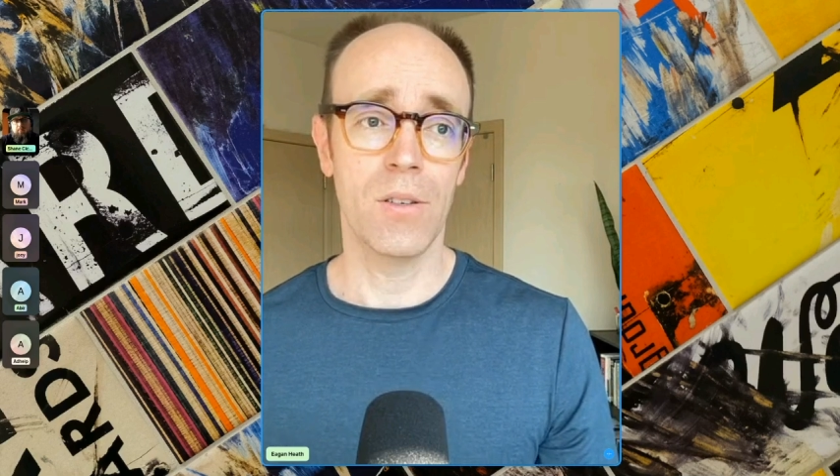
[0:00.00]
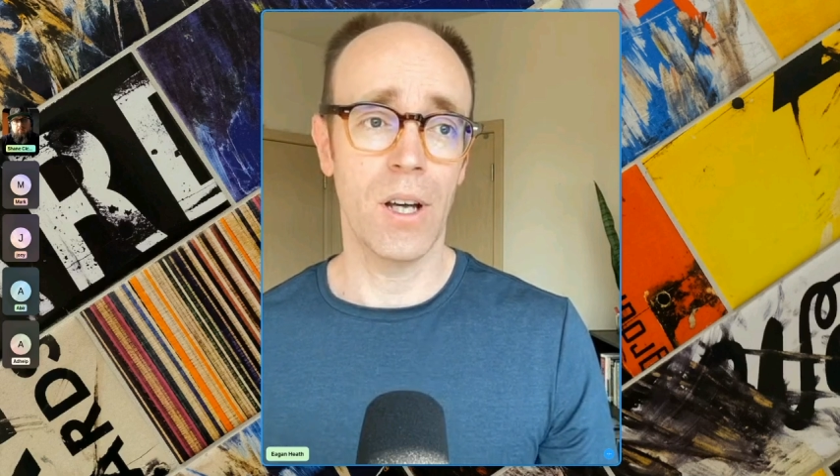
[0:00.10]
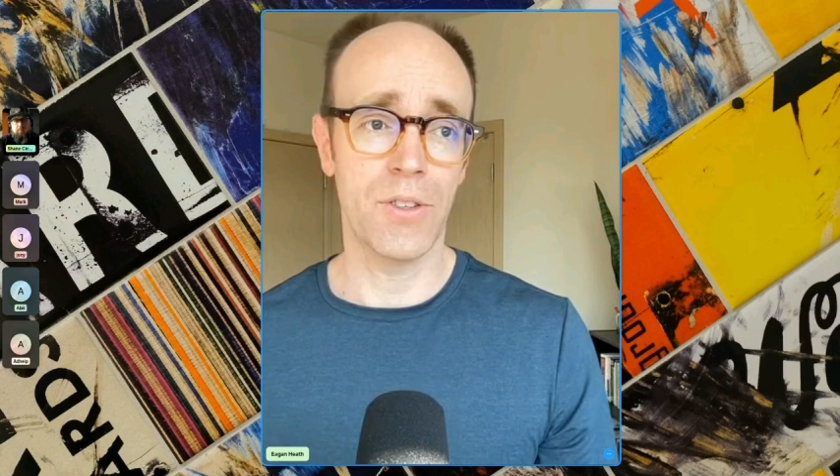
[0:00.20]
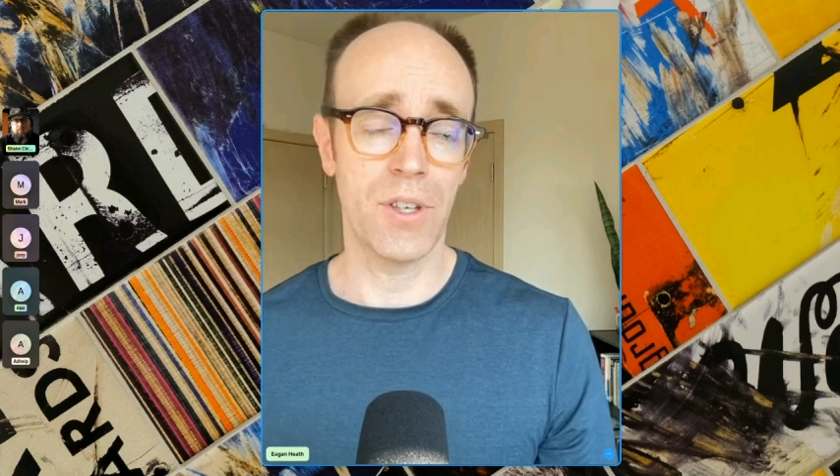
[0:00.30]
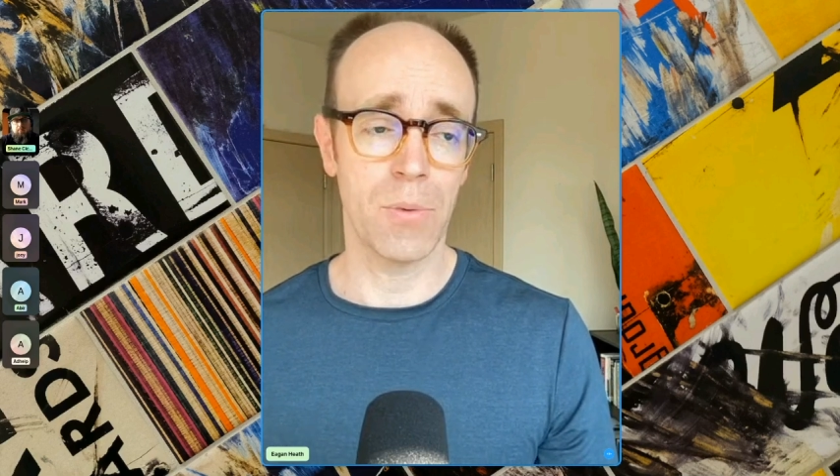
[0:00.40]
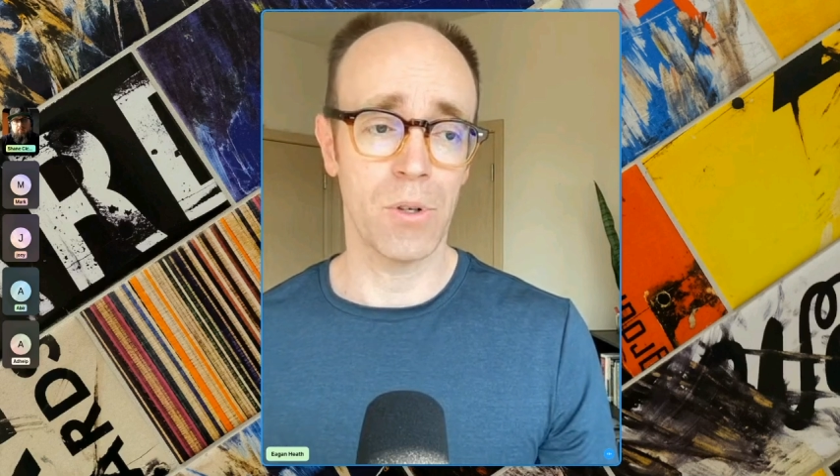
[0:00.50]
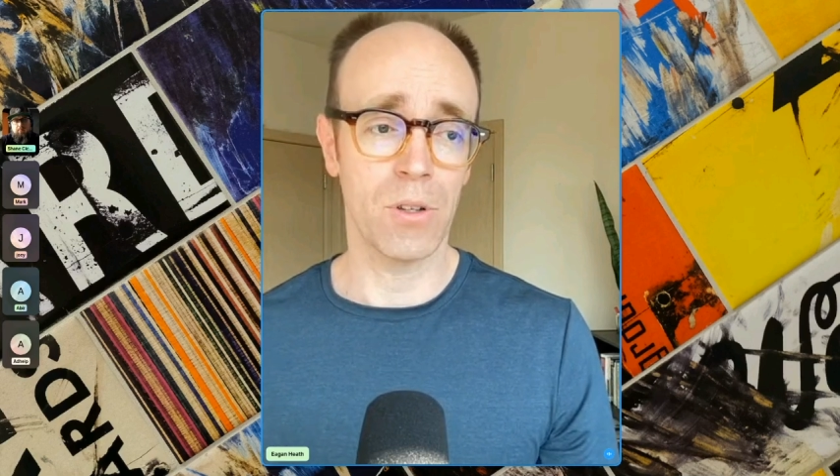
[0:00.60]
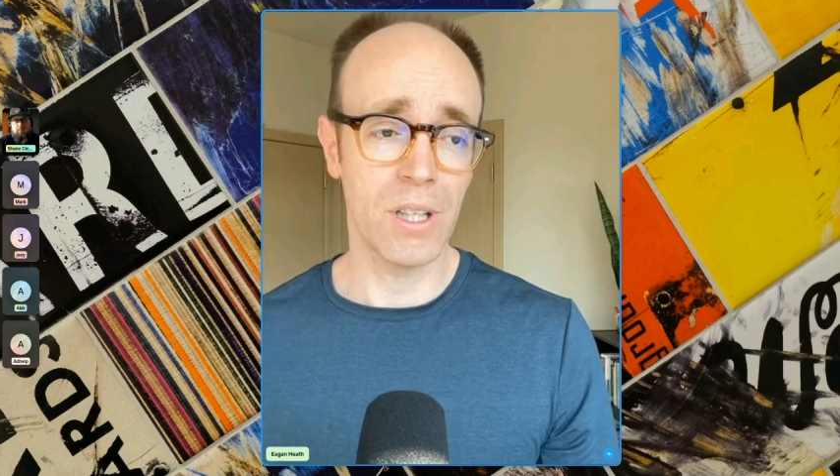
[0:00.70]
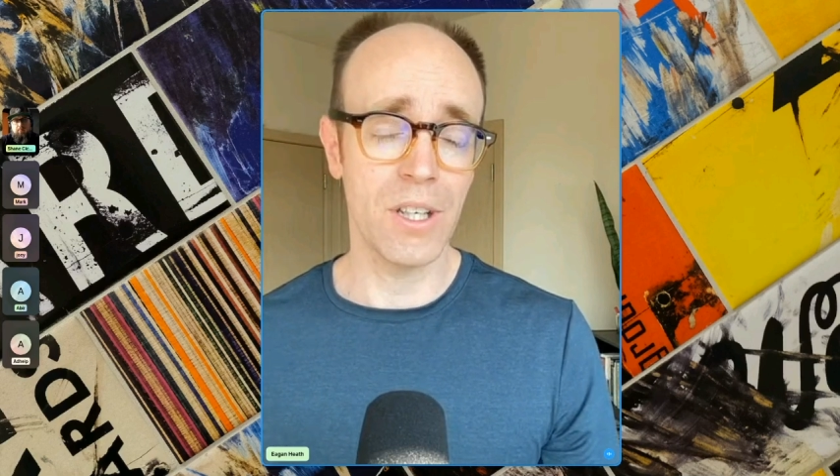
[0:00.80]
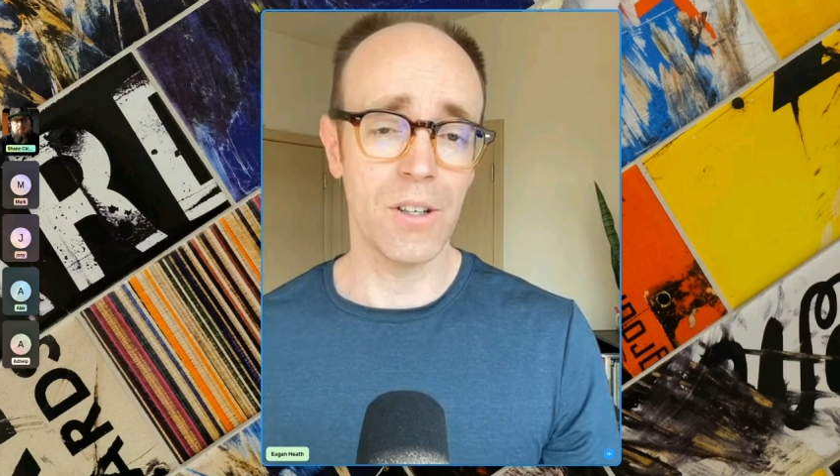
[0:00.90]
I'd say we're
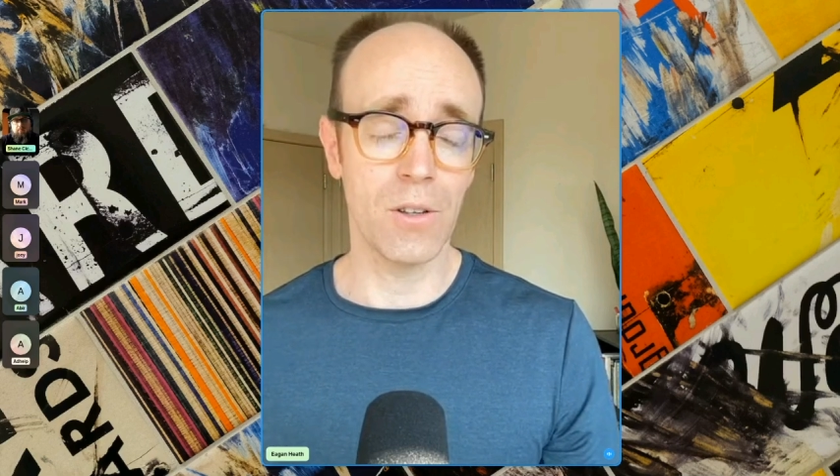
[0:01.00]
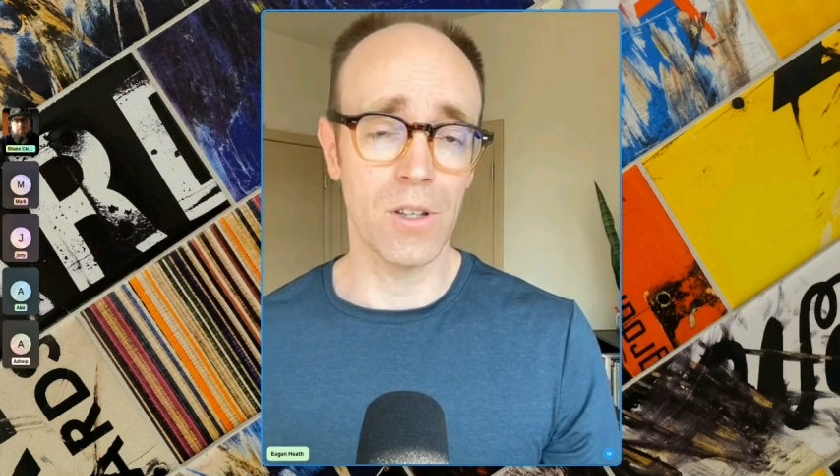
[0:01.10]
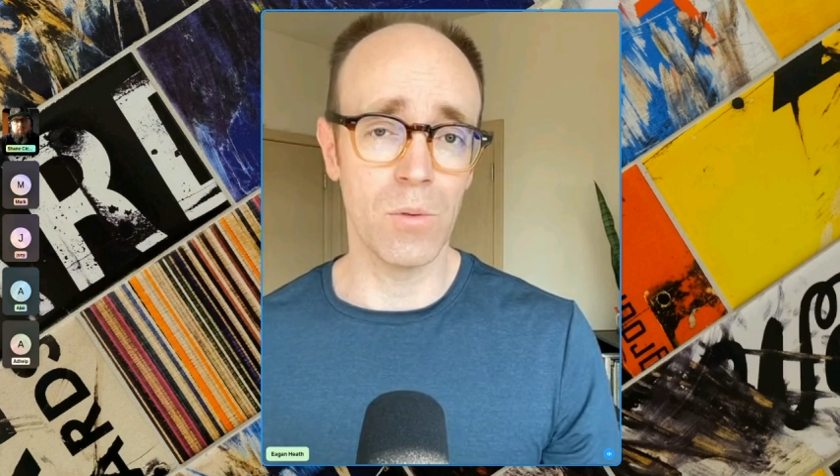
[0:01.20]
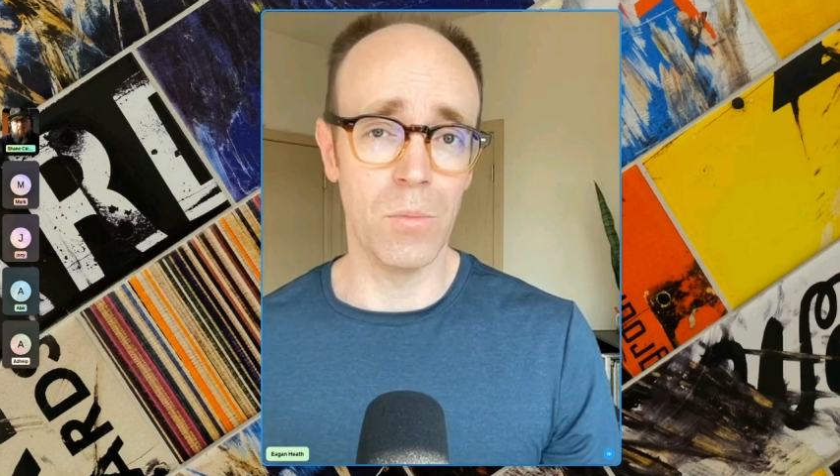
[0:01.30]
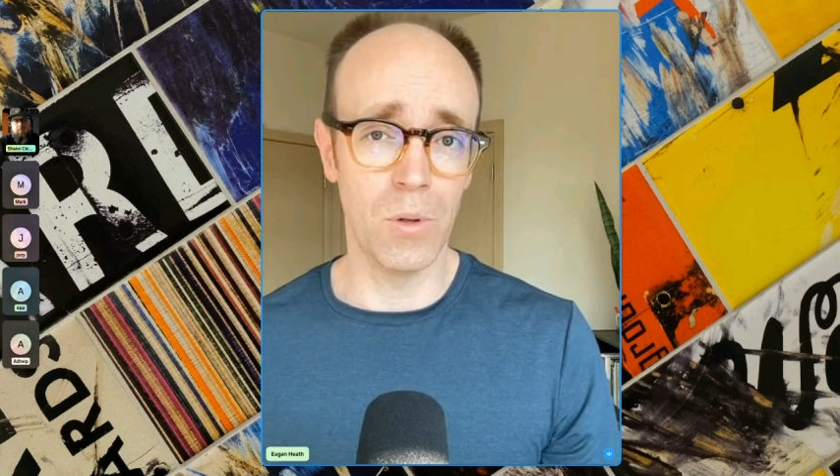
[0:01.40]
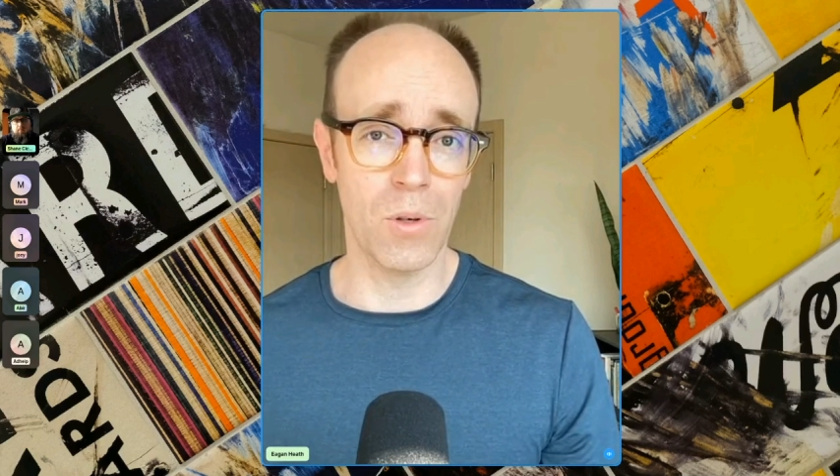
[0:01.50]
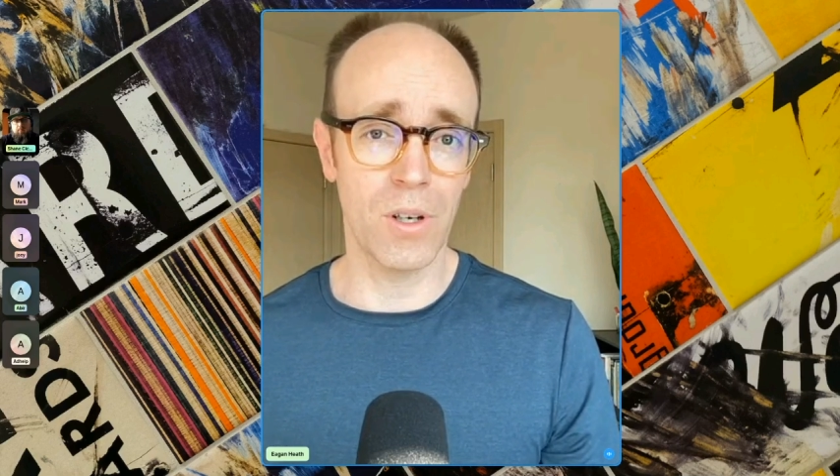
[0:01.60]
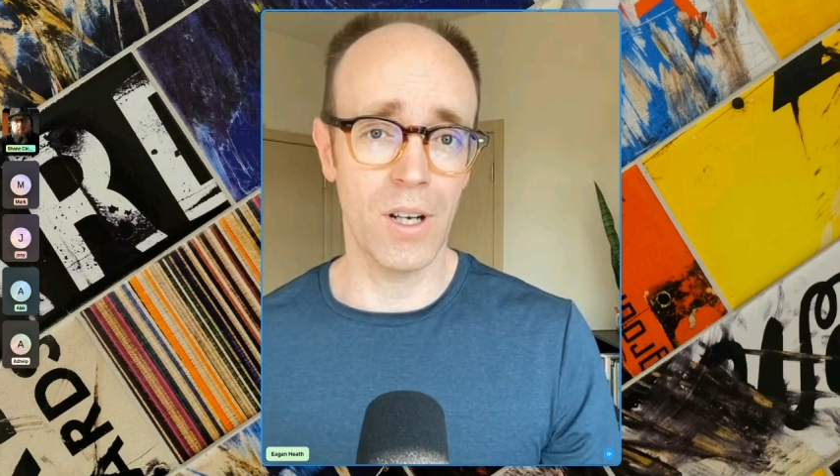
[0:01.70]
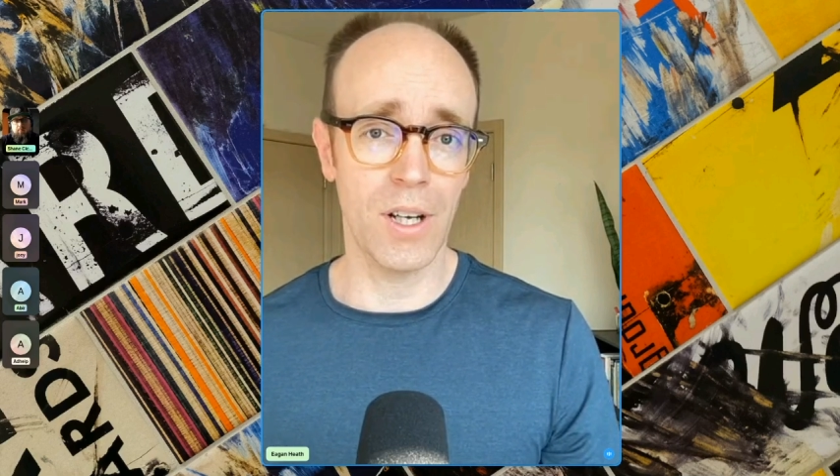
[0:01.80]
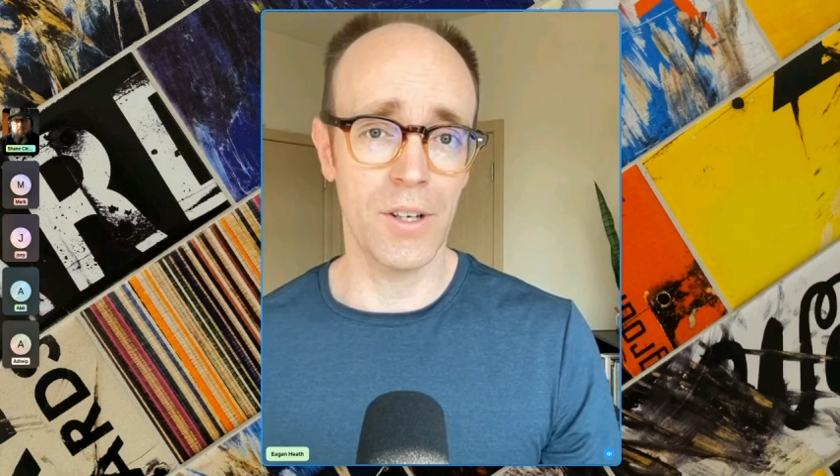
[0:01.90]
leaning a little
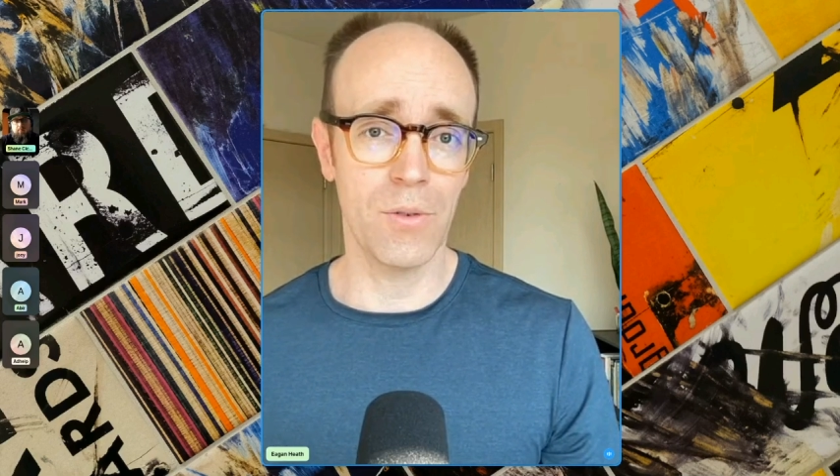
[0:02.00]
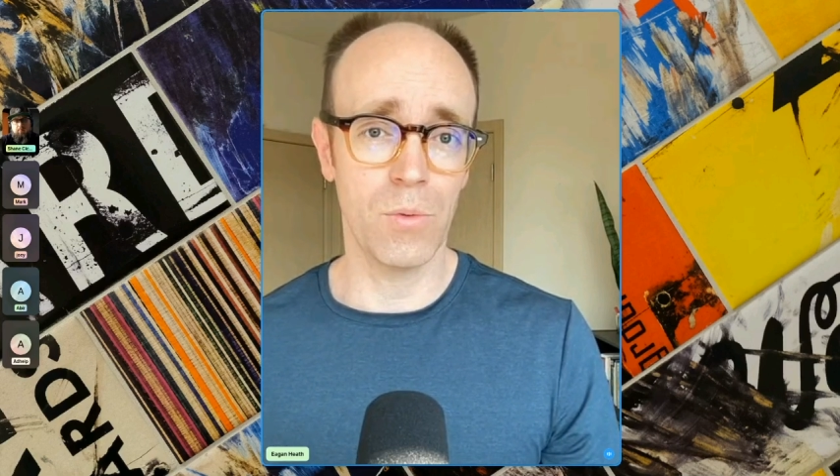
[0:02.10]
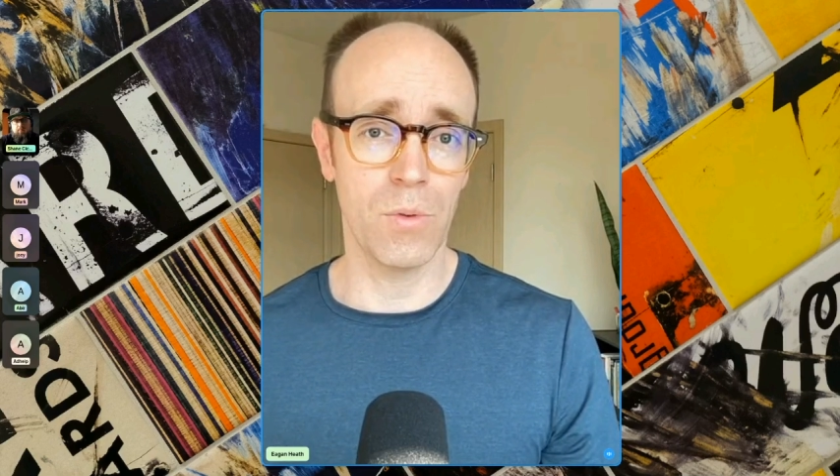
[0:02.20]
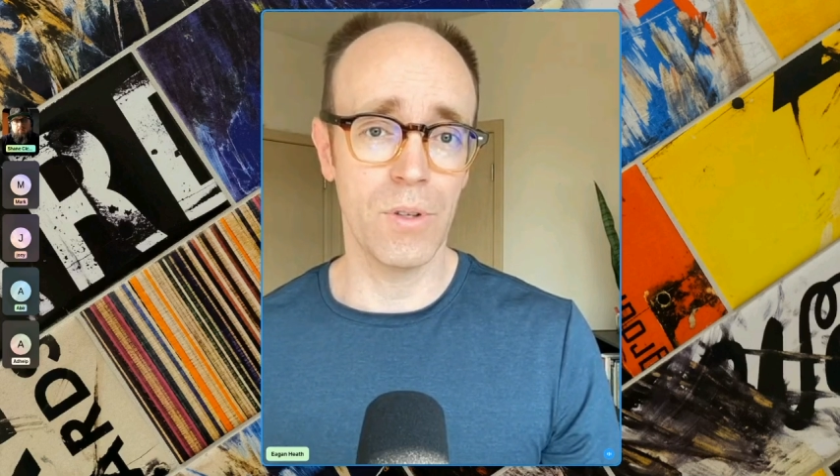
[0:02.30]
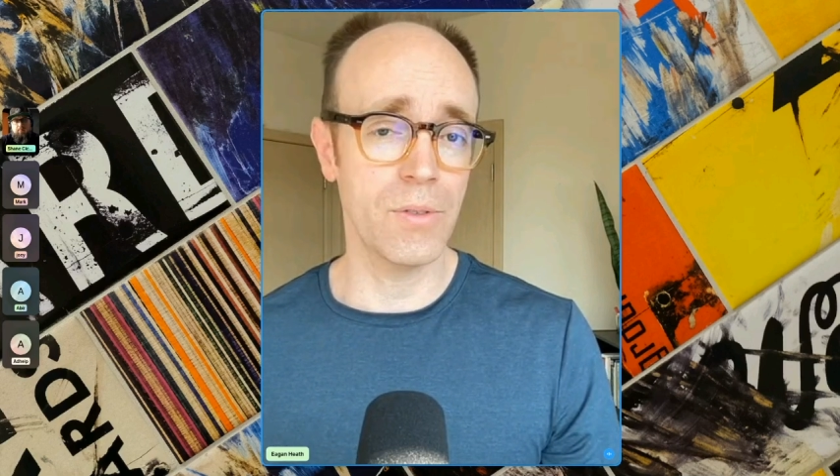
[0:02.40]
more on